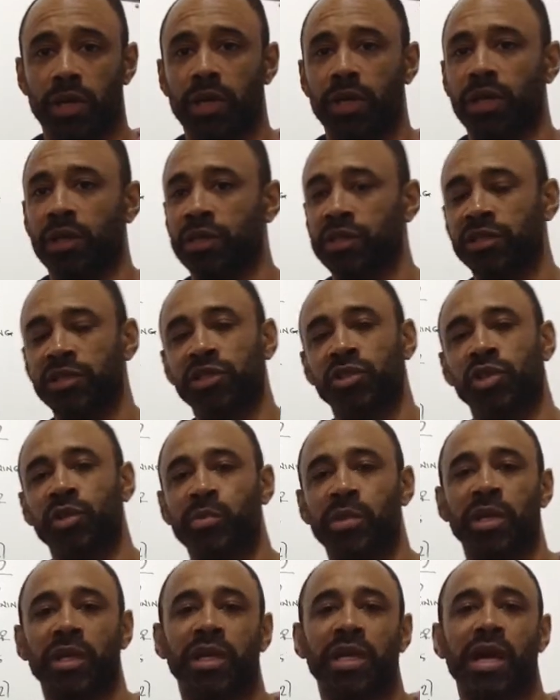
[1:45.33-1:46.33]
Now, this is going to
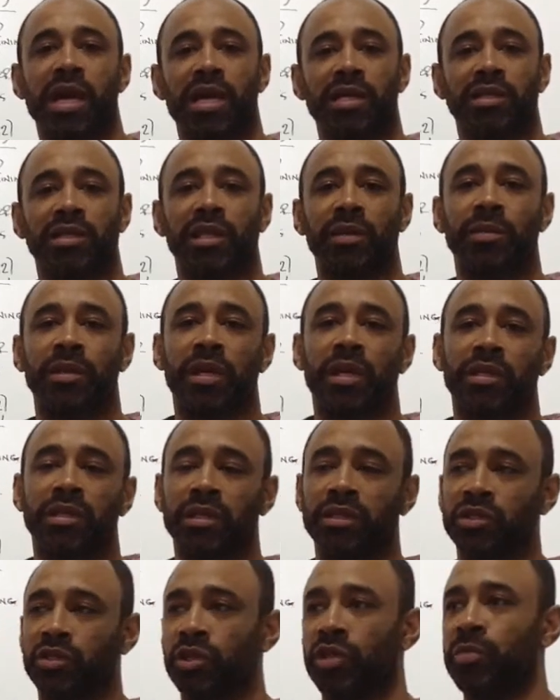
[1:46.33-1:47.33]
be a concept that
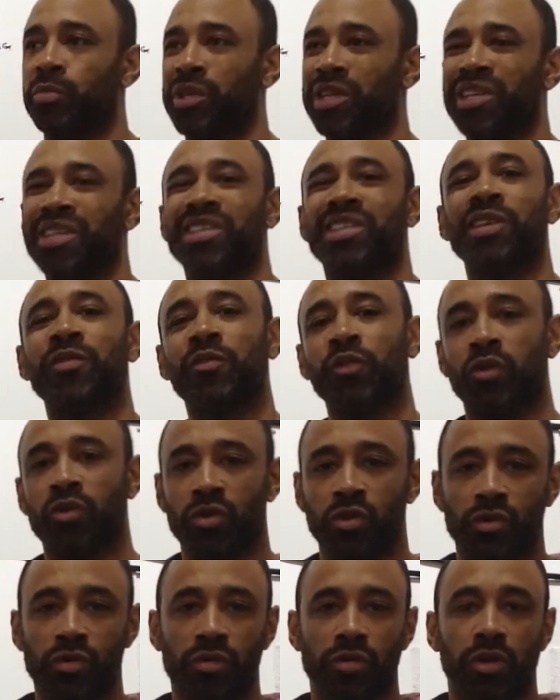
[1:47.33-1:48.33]
is going to be
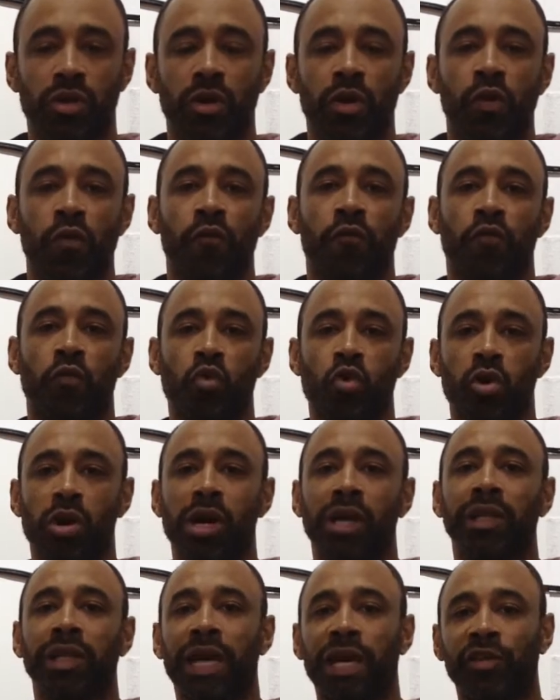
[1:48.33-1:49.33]
difficult for
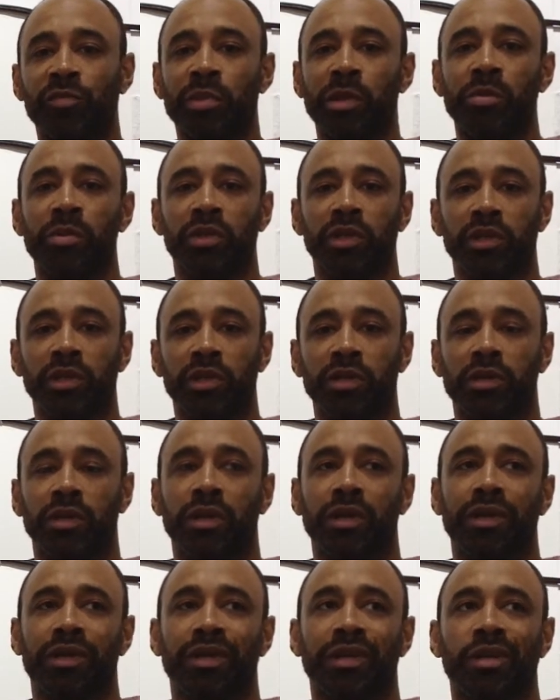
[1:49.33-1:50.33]
a lot of people to
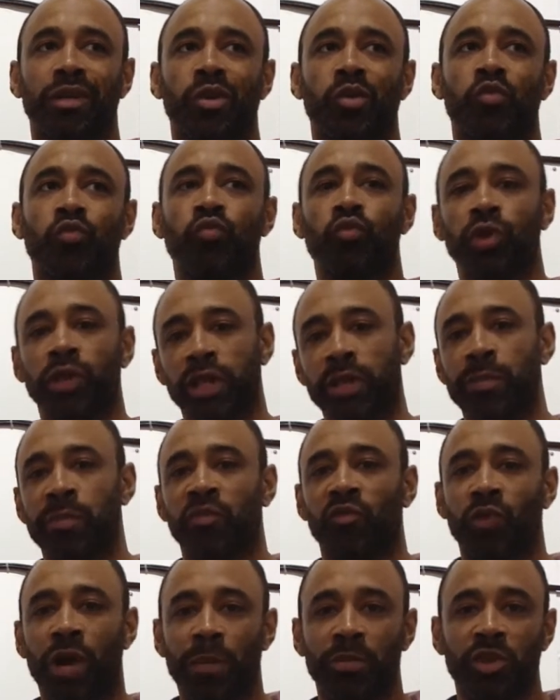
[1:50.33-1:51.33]
really
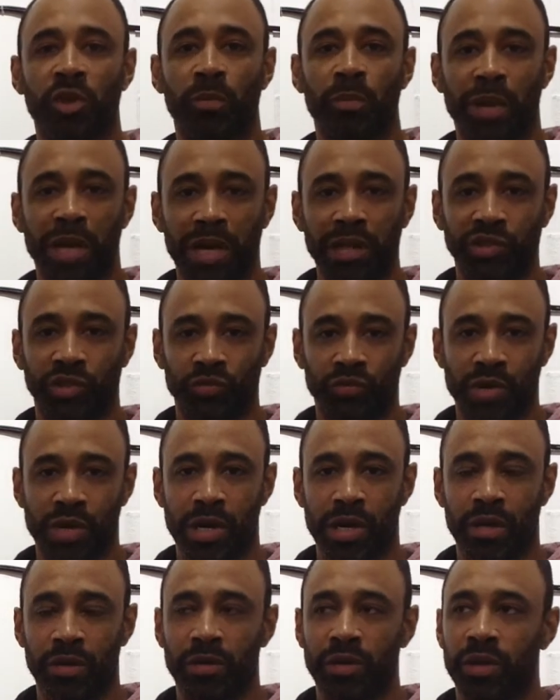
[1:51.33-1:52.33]
wrap their minds
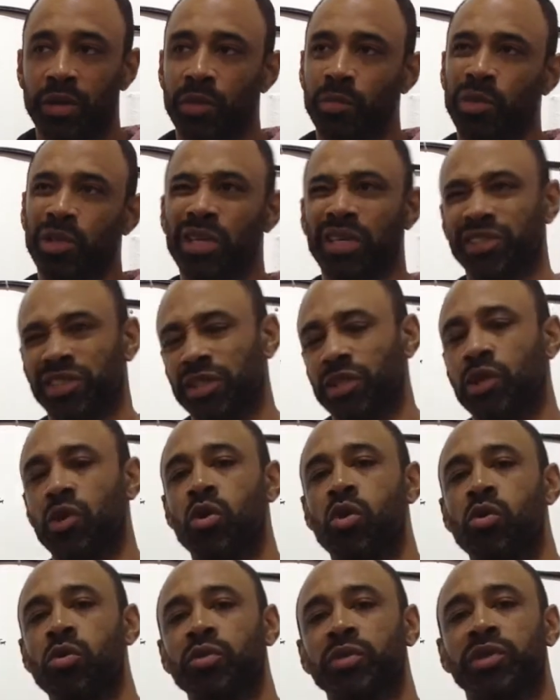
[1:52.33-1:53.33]
around because it
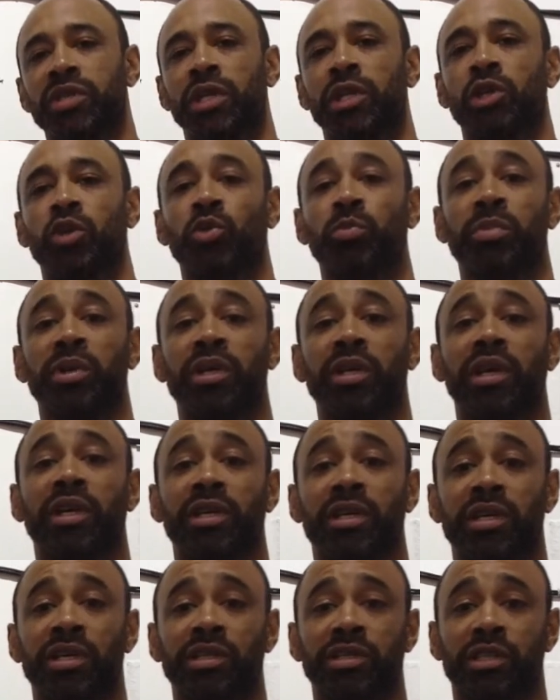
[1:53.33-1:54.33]
goes a little bit
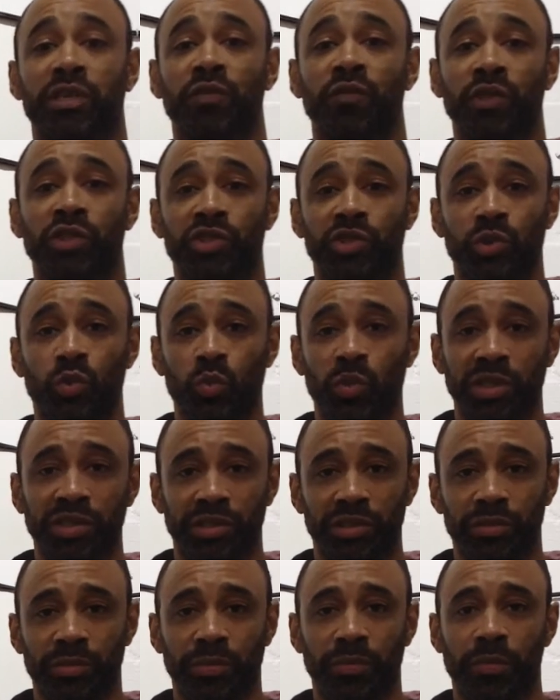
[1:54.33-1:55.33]
against conventional
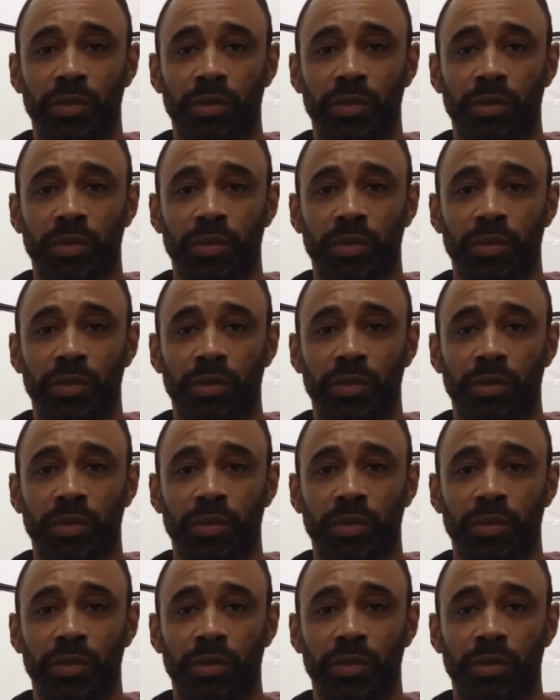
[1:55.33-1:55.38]
wisdom.